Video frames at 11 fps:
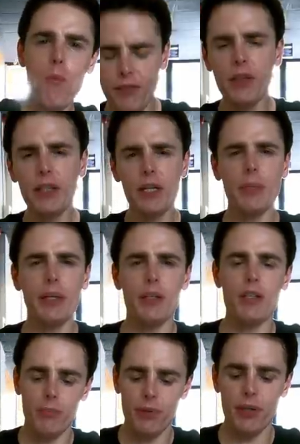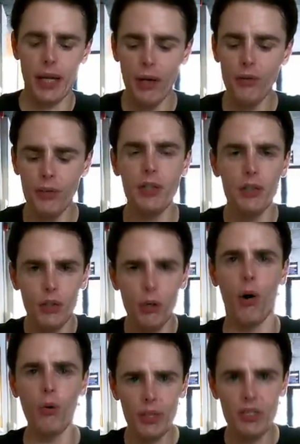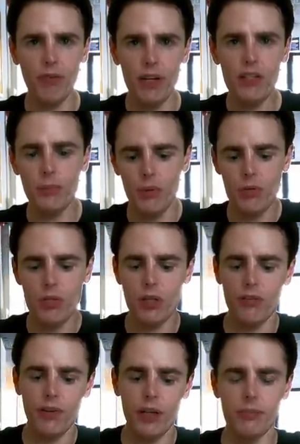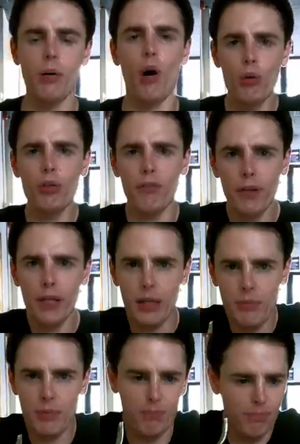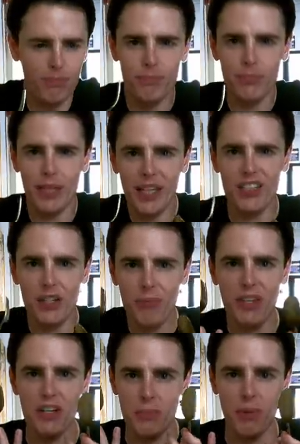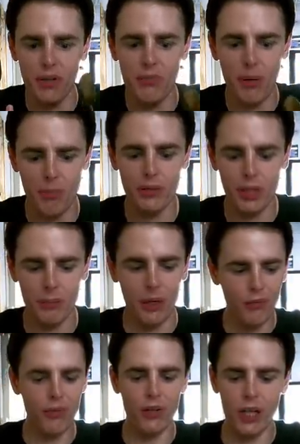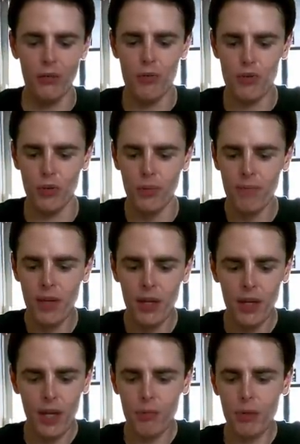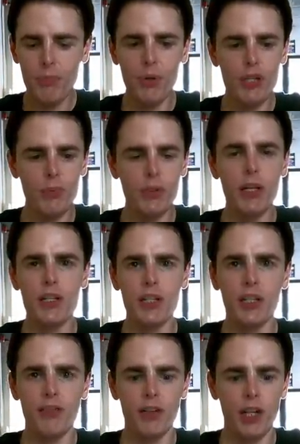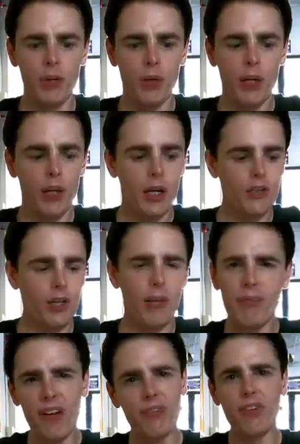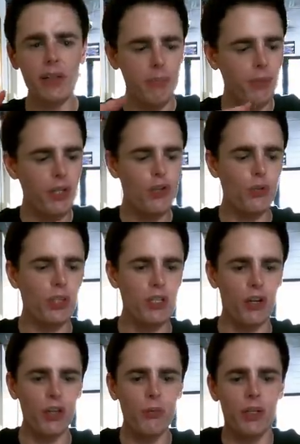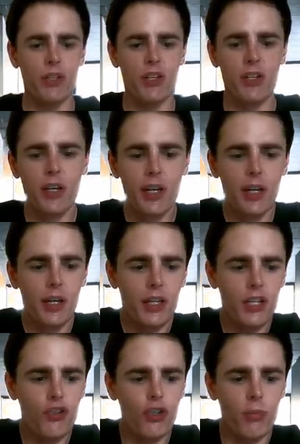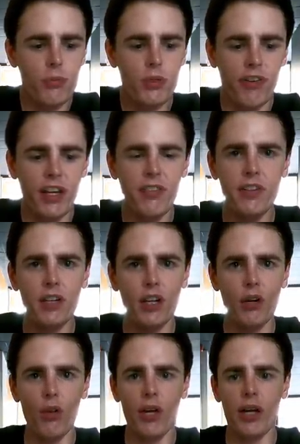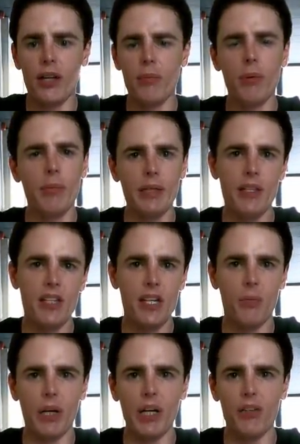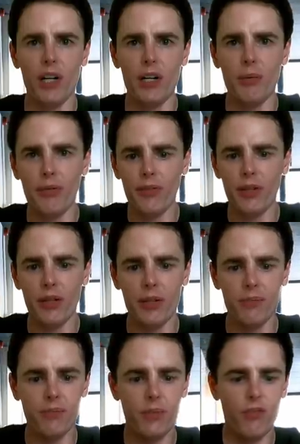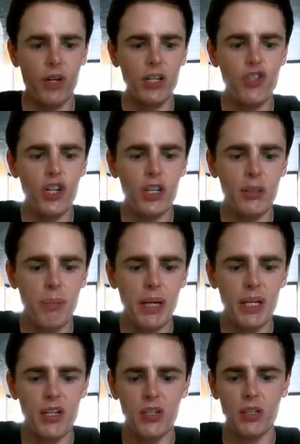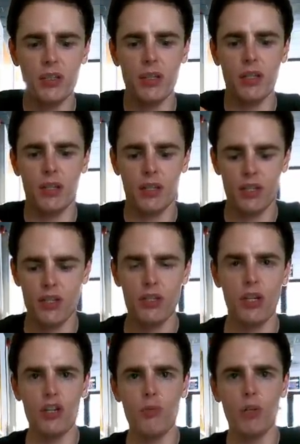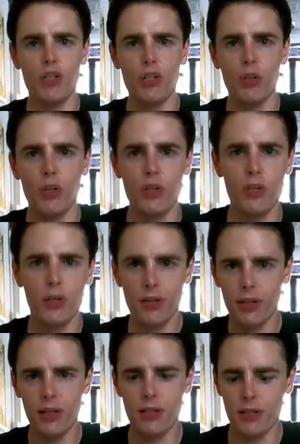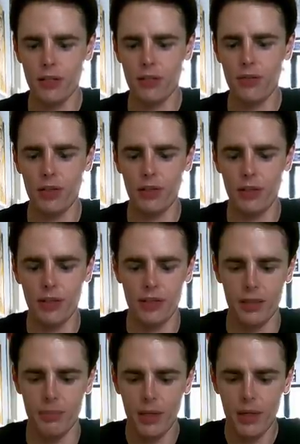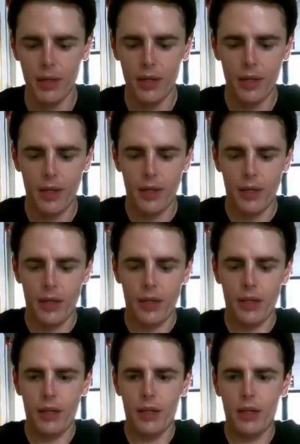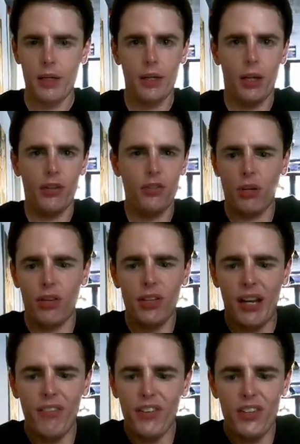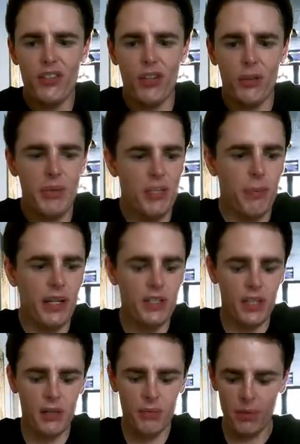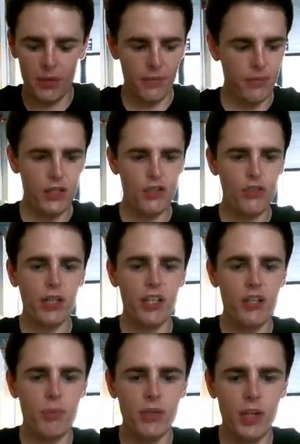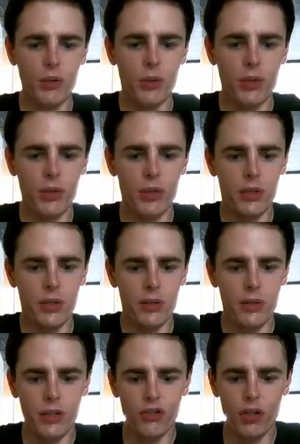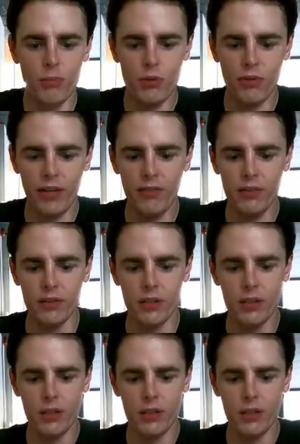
I feel like I'm eating something healthy, you know, with all these vegetables and stuff in it, but I also feel like I'm eating something that's burning my bloody mouth right now. So I'm going to put this one to the side for now and try. In fact, I'm pretty sure these other ones, these drums of heaven and all that, they were made the same way, right? With the red chili paste and the Szechuan sauce. I think I said it correctly that time. I think everything is going to be spicy, but let's try this one now, the drums of heaven.